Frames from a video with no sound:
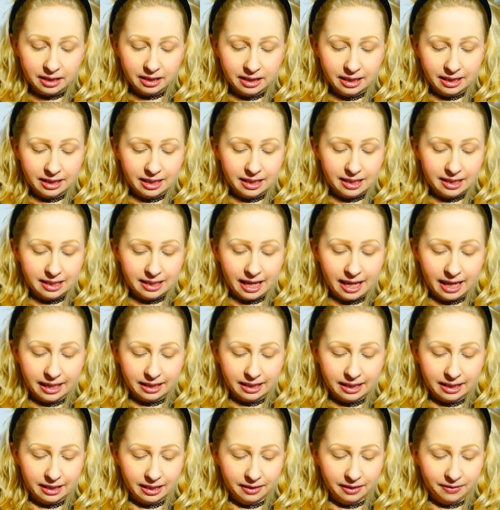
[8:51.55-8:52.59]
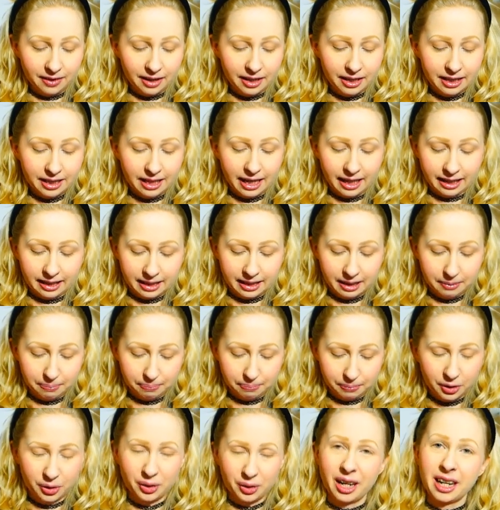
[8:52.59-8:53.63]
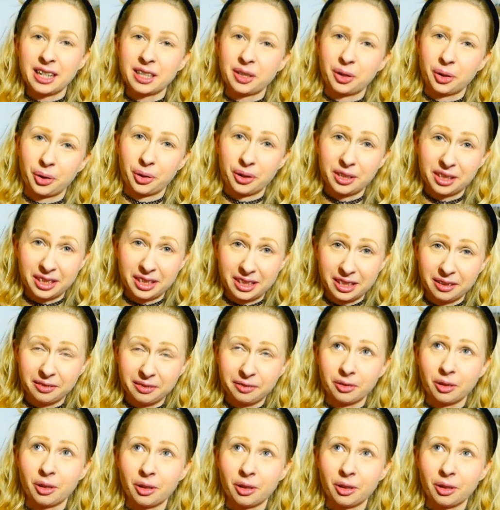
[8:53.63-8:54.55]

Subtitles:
it is like a very like a good alternative.